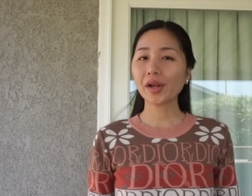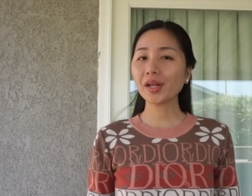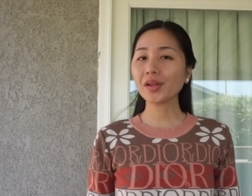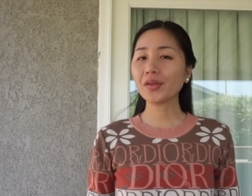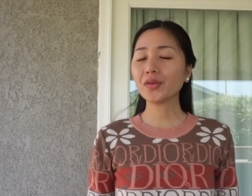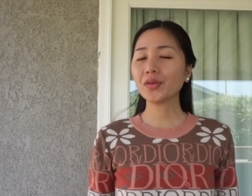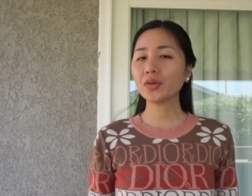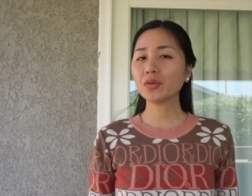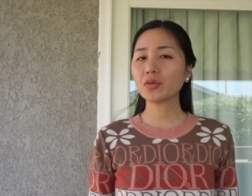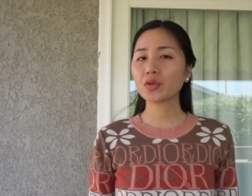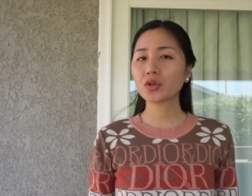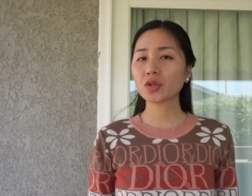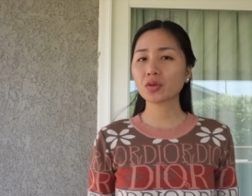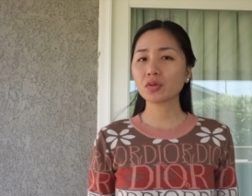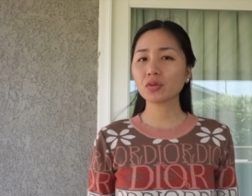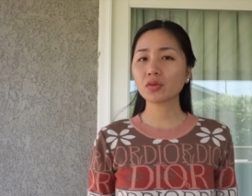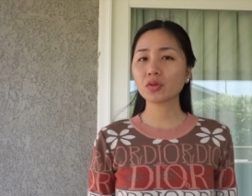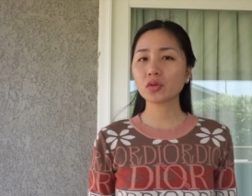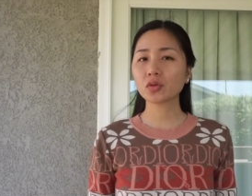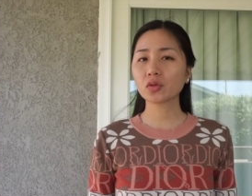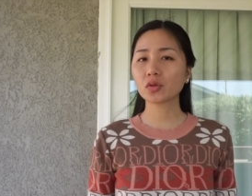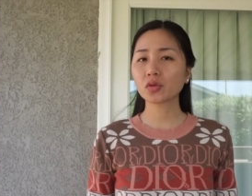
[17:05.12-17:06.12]
did you
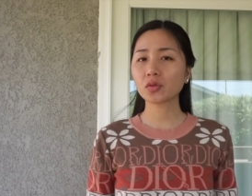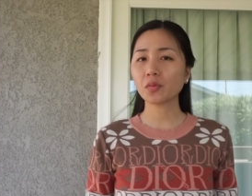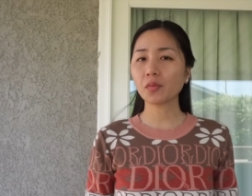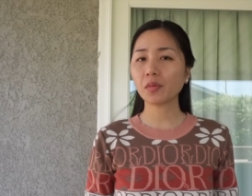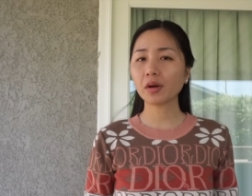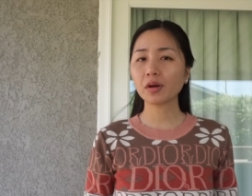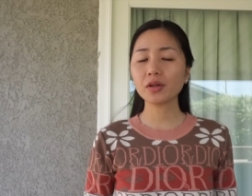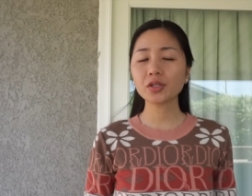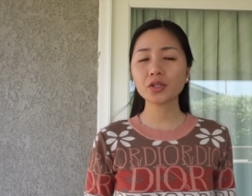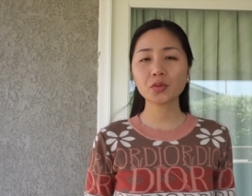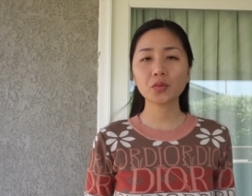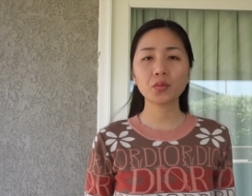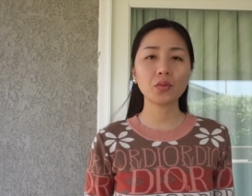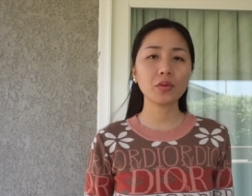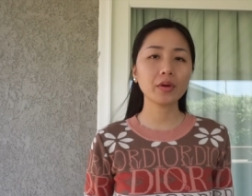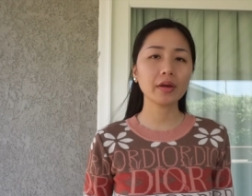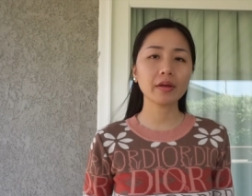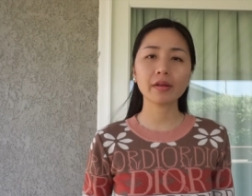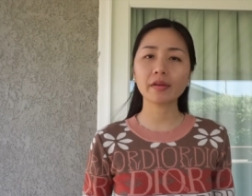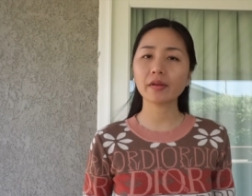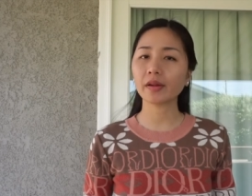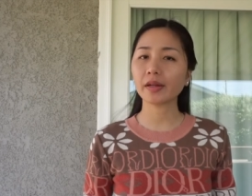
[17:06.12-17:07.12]
choose to merge
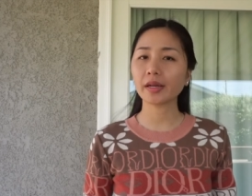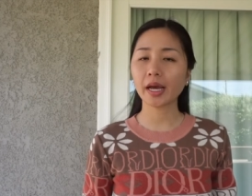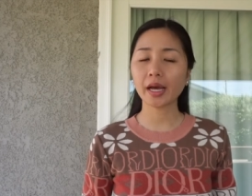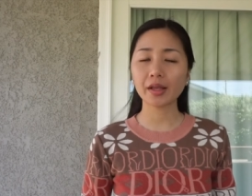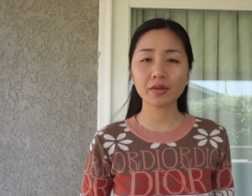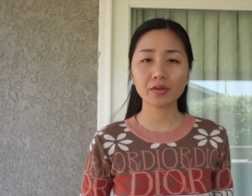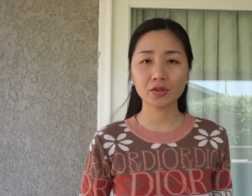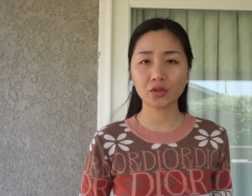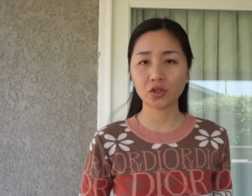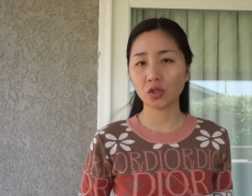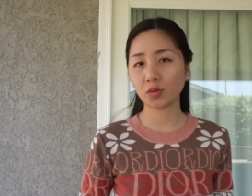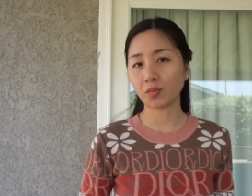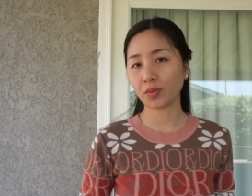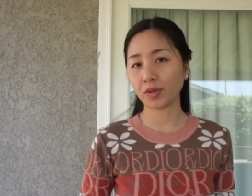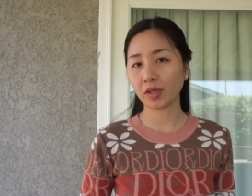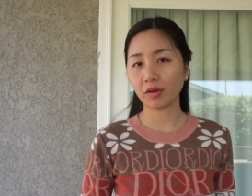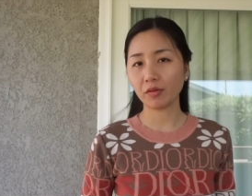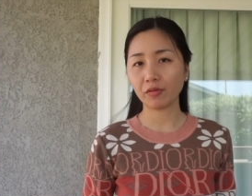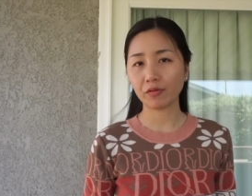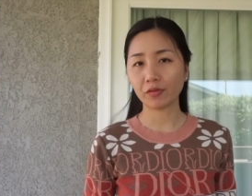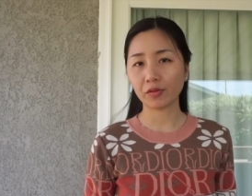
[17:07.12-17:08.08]
with another CPA